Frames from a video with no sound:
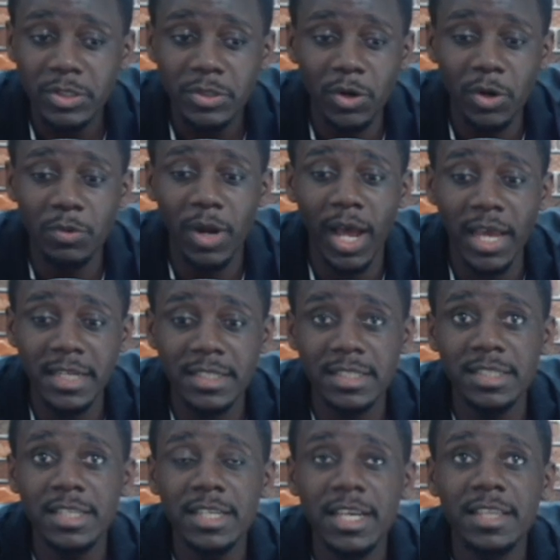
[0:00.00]
All right.
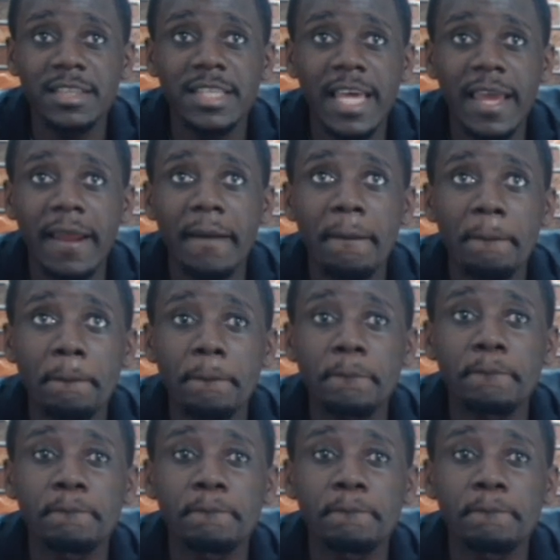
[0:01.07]
Then